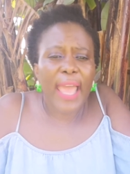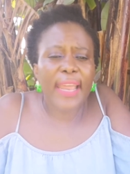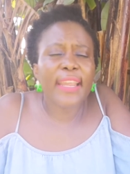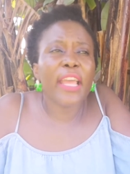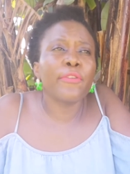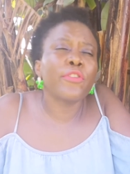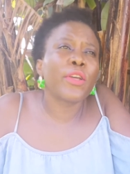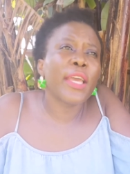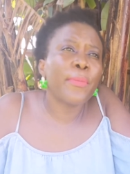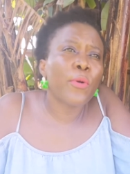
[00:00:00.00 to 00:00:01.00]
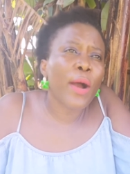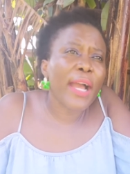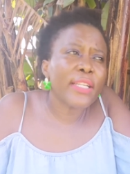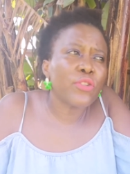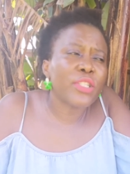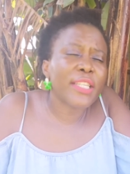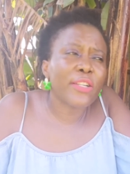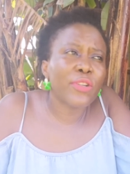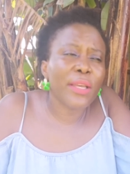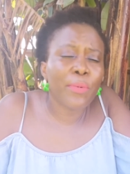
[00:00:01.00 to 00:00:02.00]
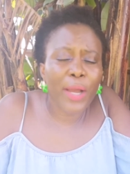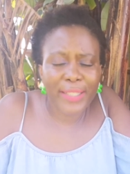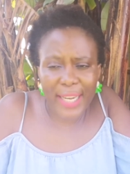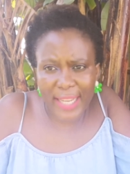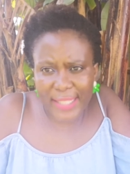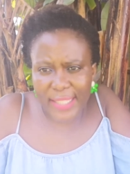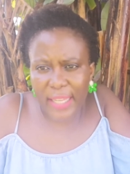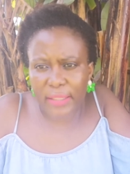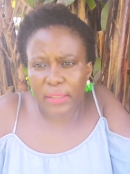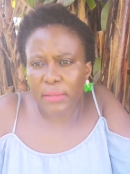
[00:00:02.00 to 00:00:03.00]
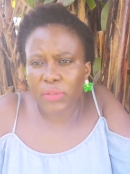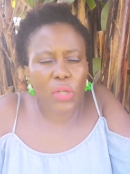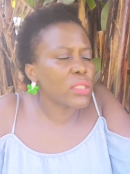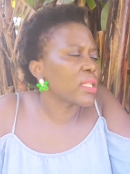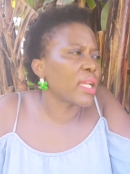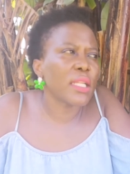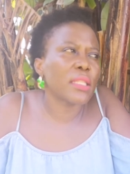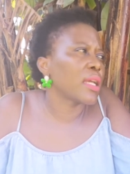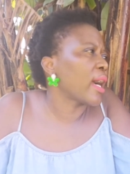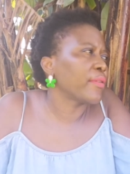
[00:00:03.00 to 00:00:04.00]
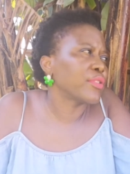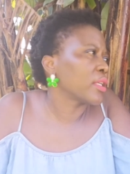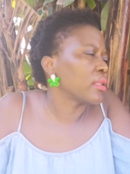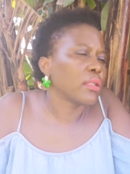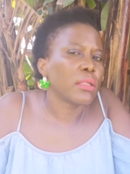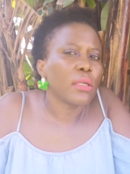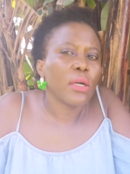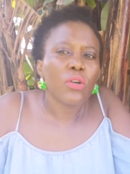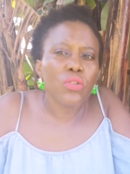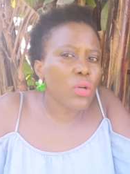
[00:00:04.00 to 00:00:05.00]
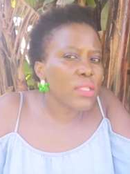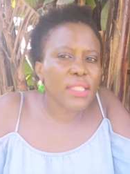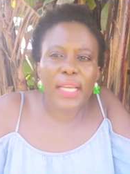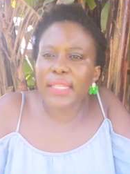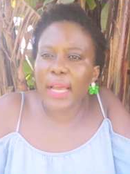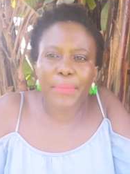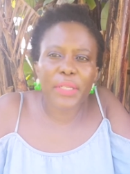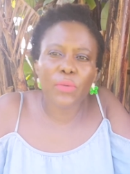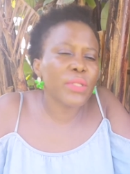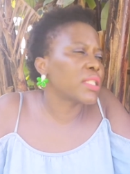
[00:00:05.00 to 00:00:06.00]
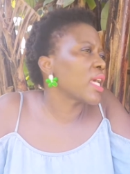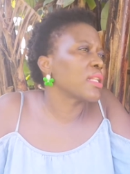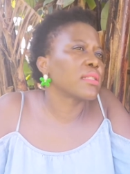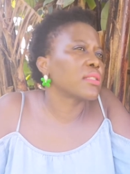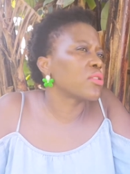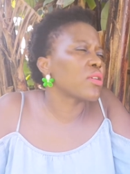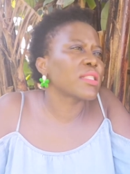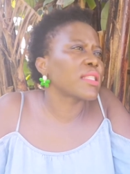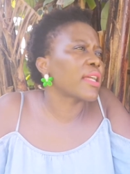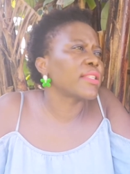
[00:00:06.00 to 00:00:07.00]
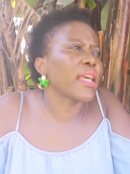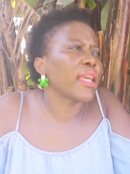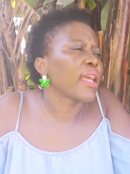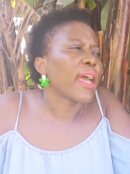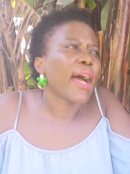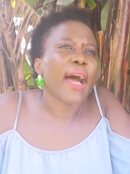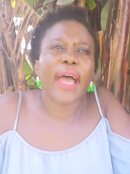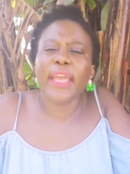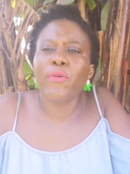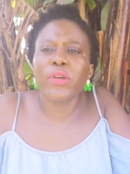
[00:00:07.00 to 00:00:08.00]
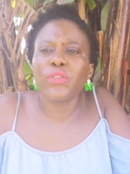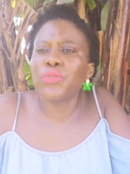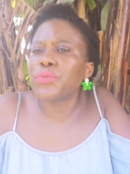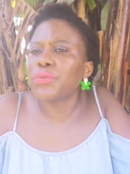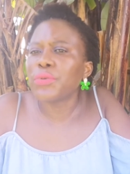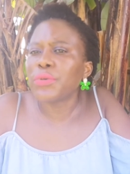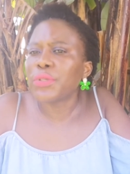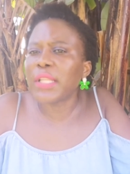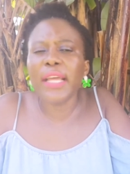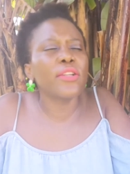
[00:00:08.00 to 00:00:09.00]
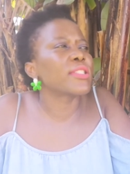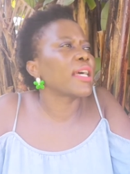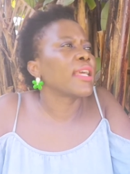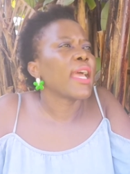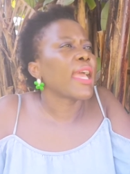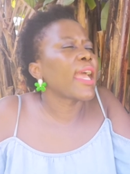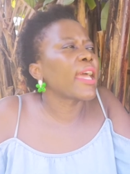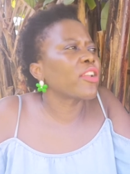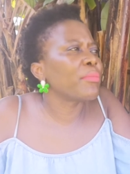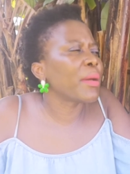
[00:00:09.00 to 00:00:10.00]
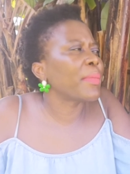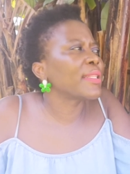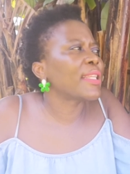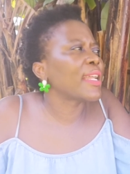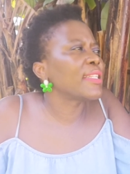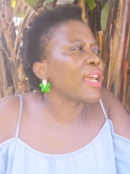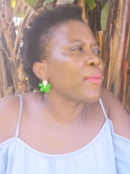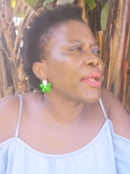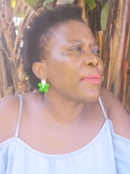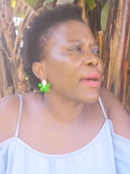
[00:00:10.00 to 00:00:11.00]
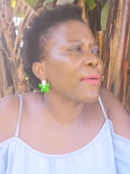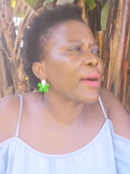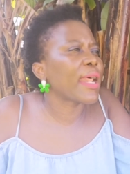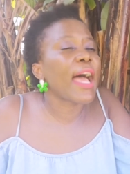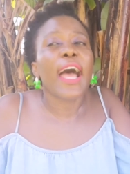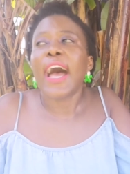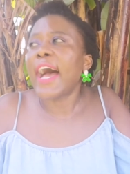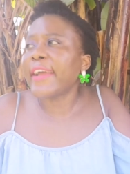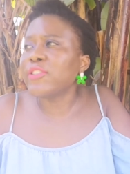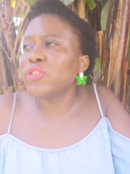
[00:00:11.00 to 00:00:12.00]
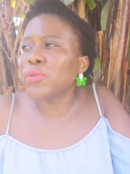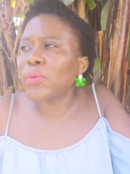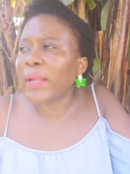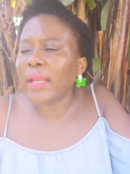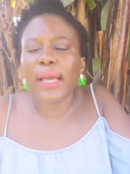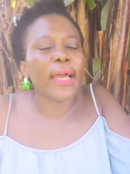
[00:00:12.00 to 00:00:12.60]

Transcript: And if you keep quiet, you decide to keep quiet, like I said, don't say anything after. Don't start coming with tales. Don't start saying, hi, we knew. Then you start, hey, remember that day, whatever, I knew what.